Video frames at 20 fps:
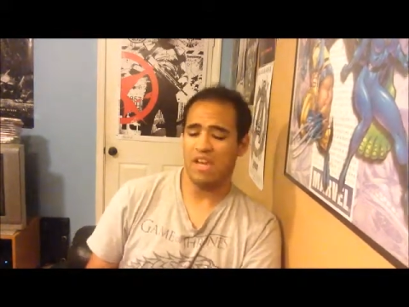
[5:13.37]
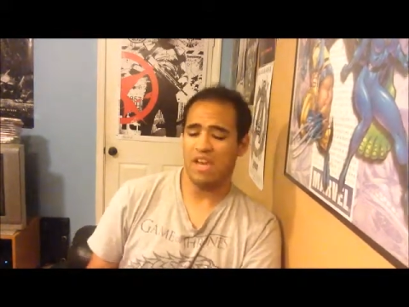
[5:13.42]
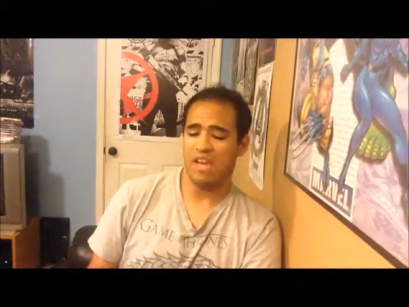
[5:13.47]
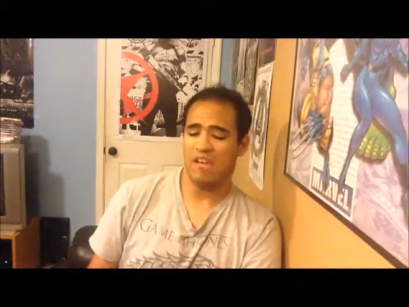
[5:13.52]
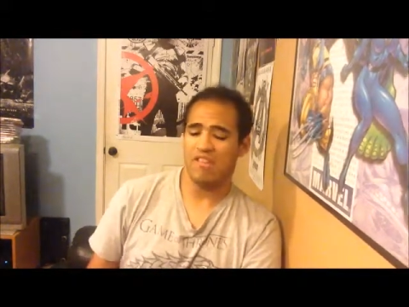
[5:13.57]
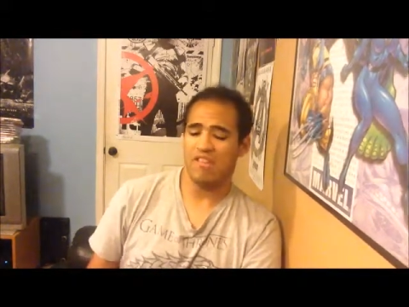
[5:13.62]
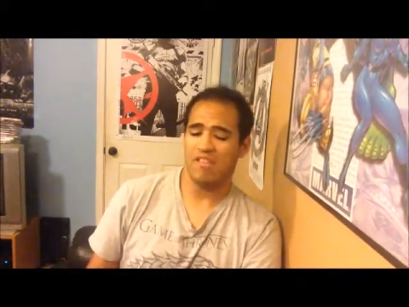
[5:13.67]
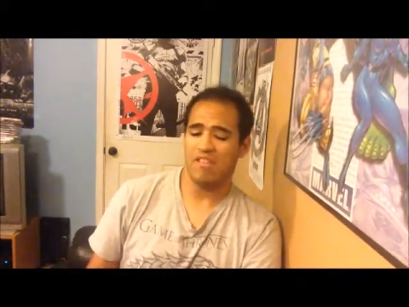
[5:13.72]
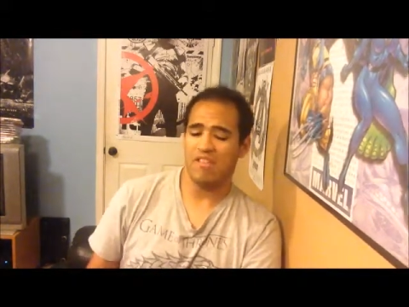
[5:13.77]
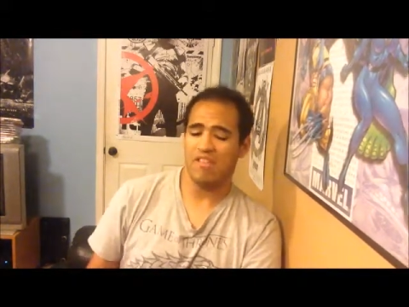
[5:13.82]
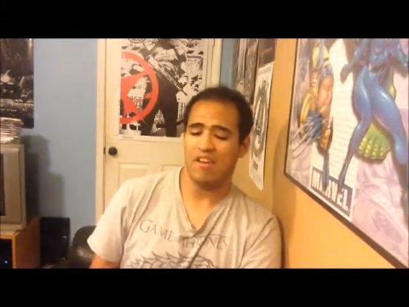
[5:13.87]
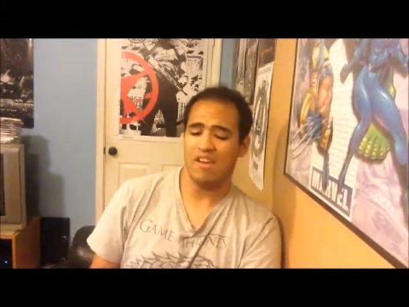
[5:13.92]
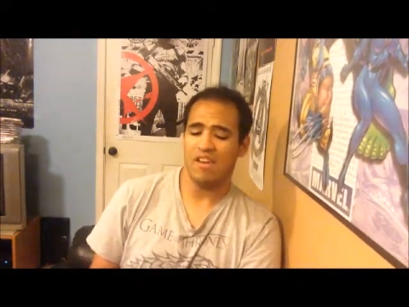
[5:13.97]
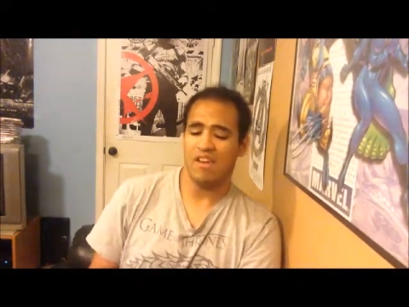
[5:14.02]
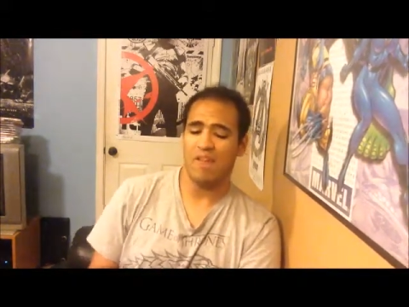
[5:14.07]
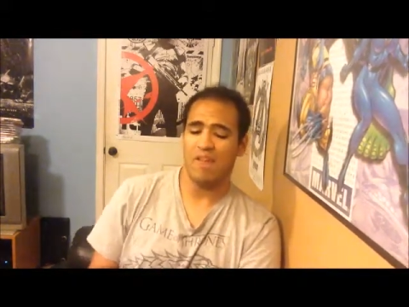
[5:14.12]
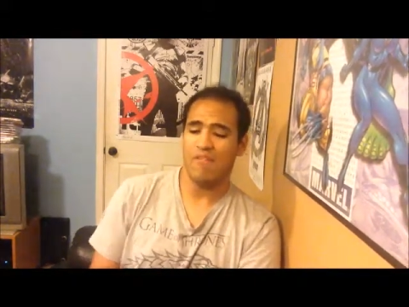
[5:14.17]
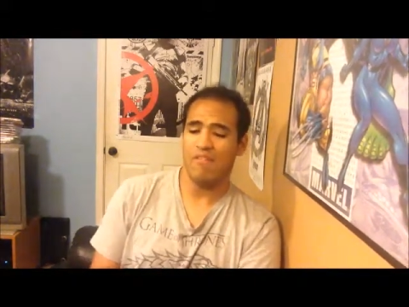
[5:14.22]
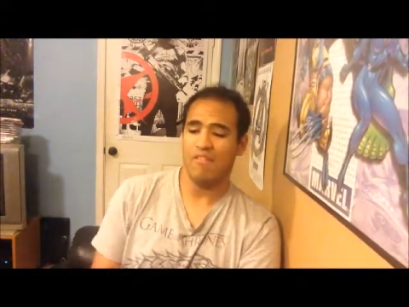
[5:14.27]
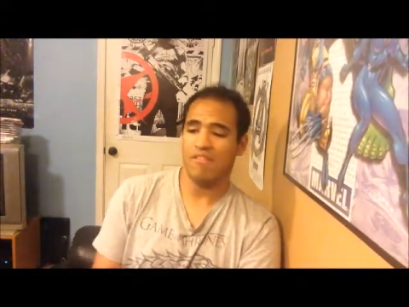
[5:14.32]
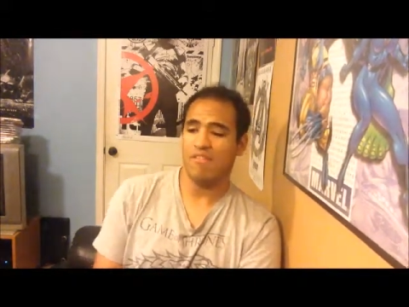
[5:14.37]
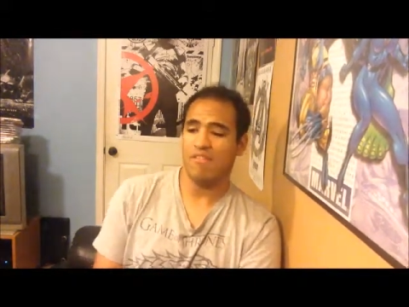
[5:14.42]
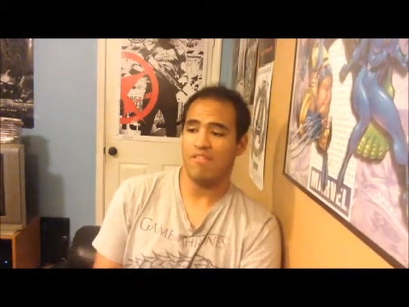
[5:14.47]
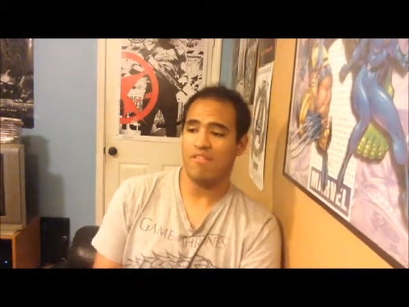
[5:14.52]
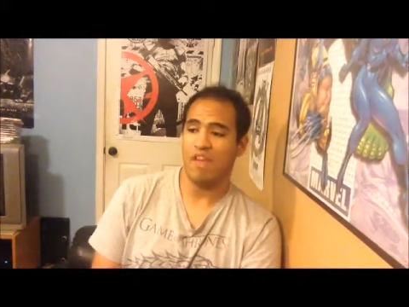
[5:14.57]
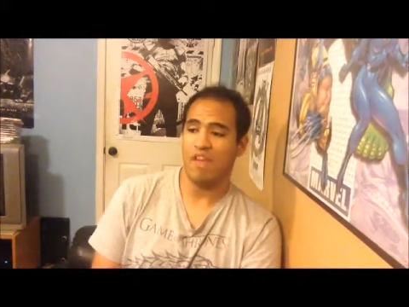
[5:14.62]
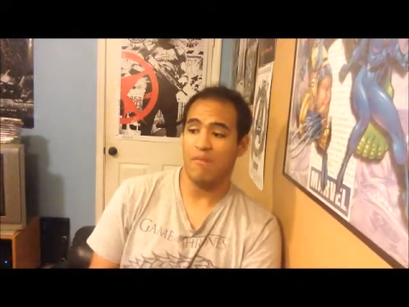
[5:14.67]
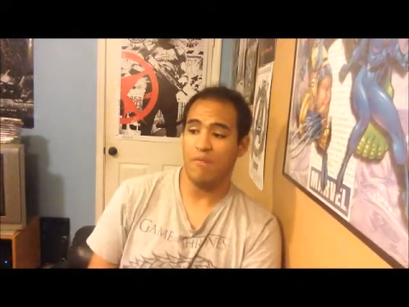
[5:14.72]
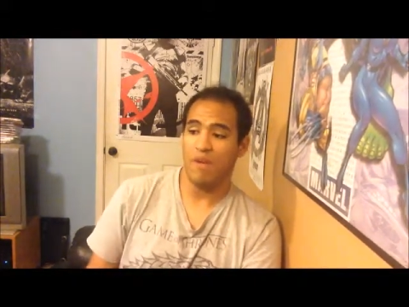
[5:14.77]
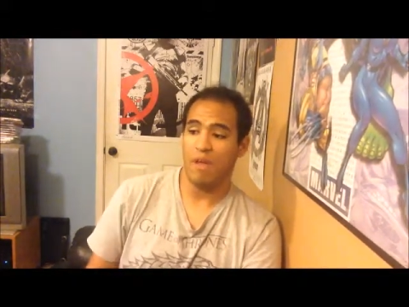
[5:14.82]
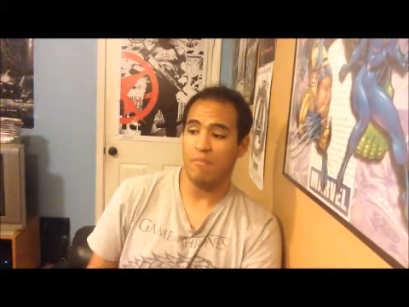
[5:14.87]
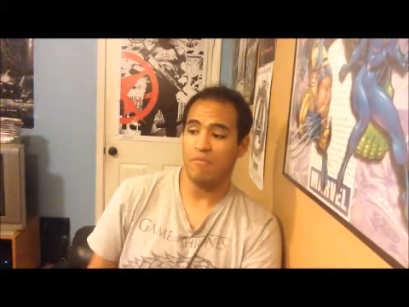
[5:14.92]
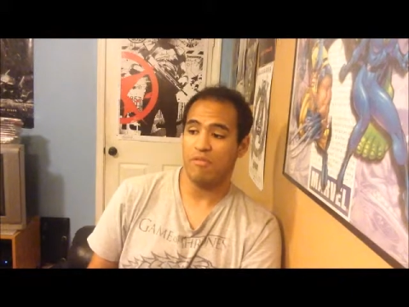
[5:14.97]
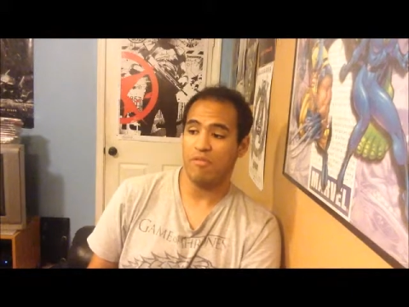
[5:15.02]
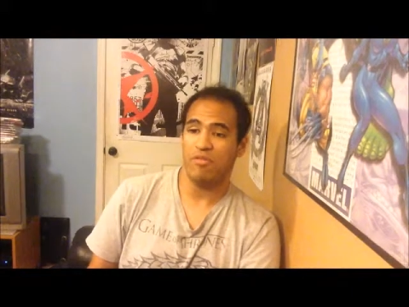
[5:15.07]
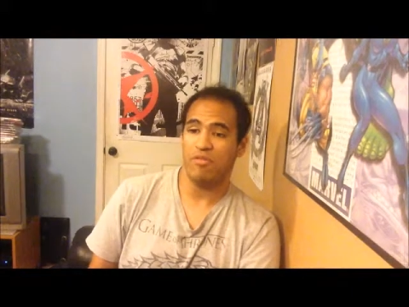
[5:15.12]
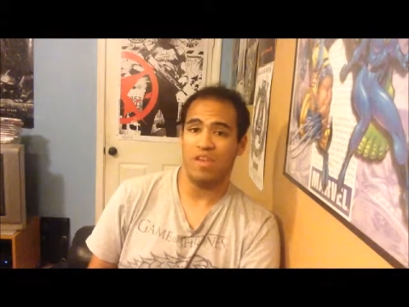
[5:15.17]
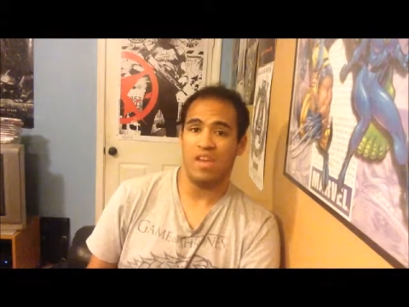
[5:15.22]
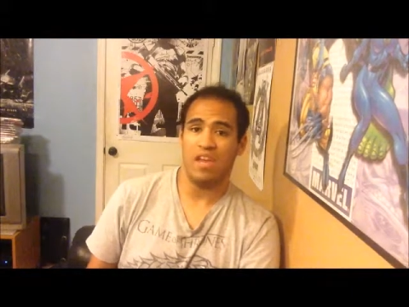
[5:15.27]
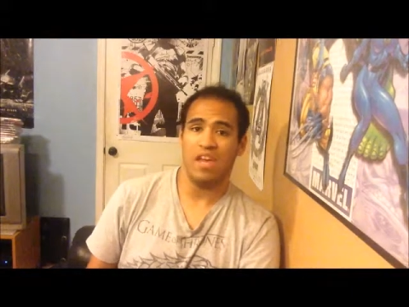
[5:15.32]
in each season, and every
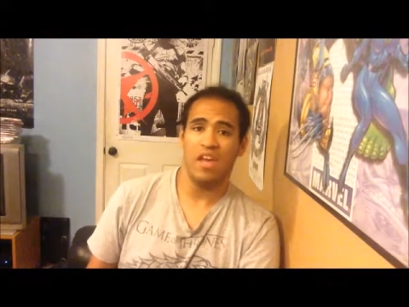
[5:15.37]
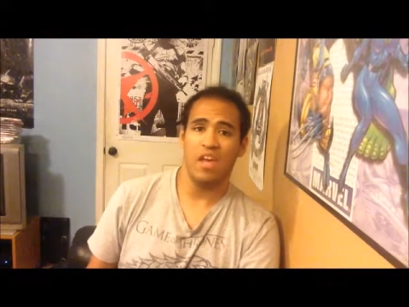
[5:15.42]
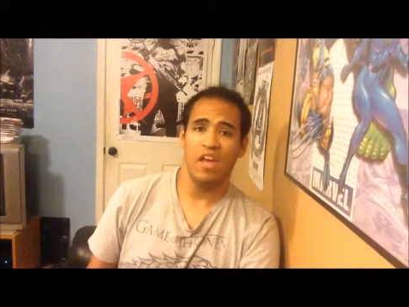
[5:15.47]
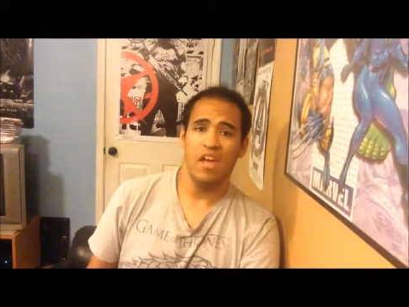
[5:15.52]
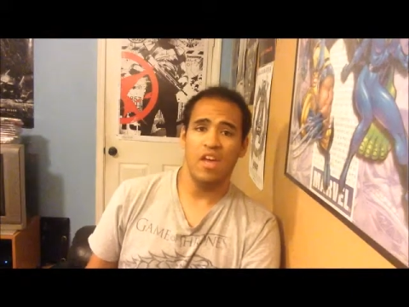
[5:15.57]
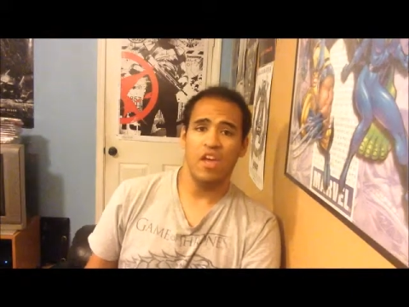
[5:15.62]
episode's like